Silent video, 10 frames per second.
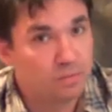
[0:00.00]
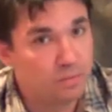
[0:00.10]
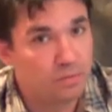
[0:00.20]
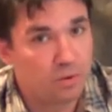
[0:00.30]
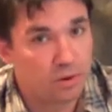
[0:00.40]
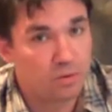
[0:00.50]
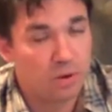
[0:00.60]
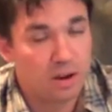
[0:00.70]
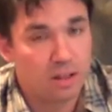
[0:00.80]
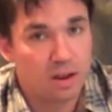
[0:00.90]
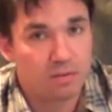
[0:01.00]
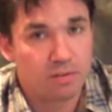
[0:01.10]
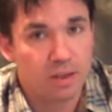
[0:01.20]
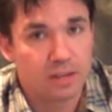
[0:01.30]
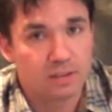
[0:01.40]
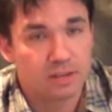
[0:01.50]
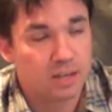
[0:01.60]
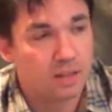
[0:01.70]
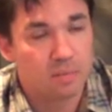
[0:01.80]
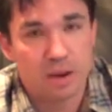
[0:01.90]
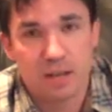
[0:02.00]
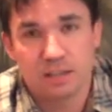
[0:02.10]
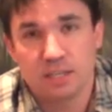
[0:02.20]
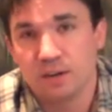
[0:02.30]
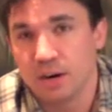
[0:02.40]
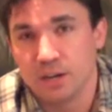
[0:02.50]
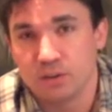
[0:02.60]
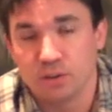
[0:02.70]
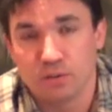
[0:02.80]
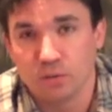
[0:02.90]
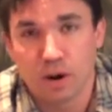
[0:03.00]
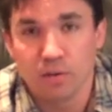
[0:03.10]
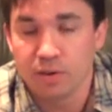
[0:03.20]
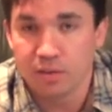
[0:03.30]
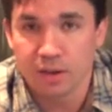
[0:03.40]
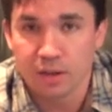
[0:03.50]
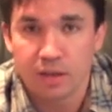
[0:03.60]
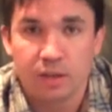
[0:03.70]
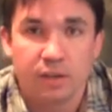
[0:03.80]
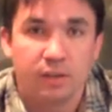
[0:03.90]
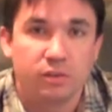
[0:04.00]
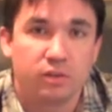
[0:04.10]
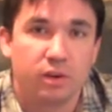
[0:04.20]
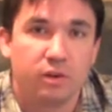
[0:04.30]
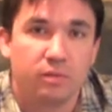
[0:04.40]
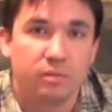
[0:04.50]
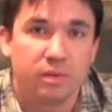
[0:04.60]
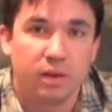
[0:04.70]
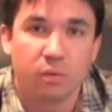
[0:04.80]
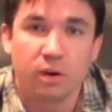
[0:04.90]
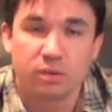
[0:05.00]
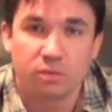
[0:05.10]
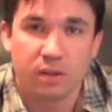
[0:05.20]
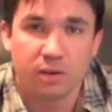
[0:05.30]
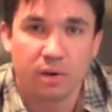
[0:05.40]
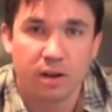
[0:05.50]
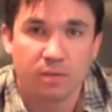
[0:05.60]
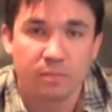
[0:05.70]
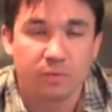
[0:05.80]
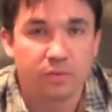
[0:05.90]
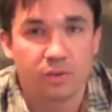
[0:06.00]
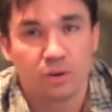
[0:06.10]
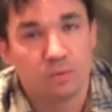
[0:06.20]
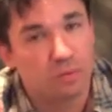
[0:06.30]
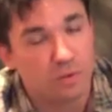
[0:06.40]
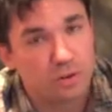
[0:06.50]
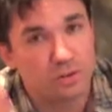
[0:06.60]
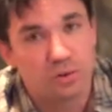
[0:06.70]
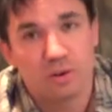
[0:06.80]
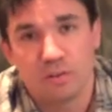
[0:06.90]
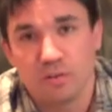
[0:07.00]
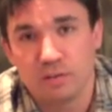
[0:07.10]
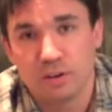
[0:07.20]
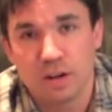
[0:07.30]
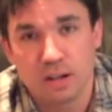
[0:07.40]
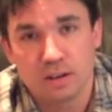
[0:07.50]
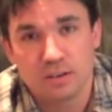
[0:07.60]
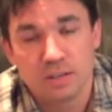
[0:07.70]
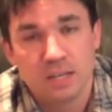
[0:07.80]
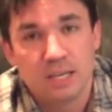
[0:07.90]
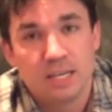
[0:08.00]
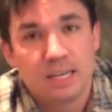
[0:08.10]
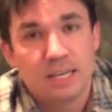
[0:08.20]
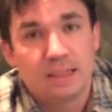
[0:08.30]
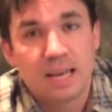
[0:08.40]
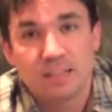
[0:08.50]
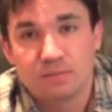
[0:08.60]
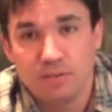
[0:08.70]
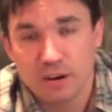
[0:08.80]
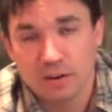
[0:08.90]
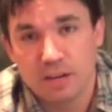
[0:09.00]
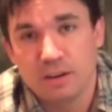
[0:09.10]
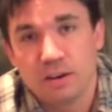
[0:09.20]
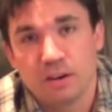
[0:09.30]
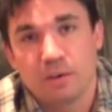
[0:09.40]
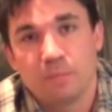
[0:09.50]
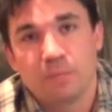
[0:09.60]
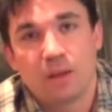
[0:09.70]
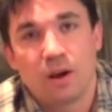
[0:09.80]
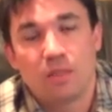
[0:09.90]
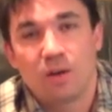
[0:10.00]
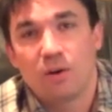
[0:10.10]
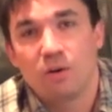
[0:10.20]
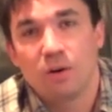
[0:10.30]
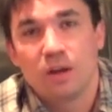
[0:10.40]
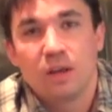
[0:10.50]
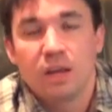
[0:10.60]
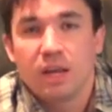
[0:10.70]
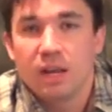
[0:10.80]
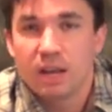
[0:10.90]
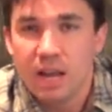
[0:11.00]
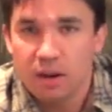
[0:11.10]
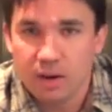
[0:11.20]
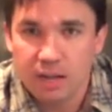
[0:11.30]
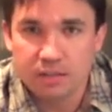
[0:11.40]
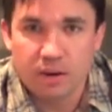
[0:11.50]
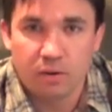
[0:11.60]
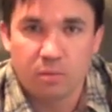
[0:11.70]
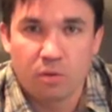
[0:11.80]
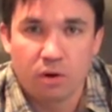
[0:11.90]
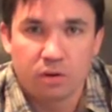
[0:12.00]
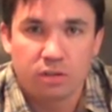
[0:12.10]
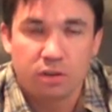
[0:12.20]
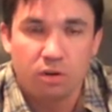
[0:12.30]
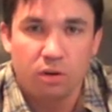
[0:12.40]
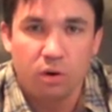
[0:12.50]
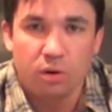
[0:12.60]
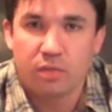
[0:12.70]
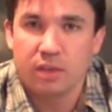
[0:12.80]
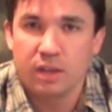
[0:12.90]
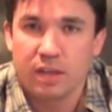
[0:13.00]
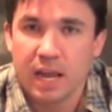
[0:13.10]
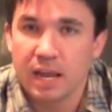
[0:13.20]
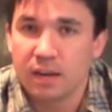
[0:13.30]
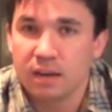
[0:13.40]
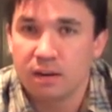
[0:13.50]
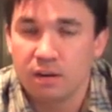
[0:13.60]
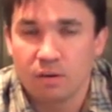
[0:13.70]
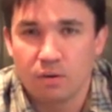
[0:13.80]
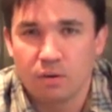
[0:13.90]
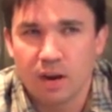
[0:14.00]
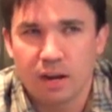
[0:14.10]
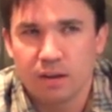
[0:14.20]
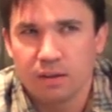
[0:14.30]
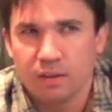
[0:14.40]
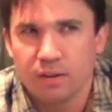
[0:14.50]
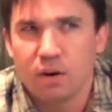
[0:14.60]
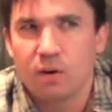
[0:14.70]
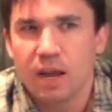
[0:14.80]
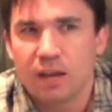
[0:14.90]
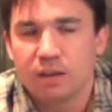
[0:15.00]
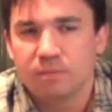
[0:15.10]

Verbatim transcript: for quite a lot of things. And in the past year I used it for everything. So it works really well. So for $250, that's very good. Although nowadays I would more so go with the Canon or uh, the Kodak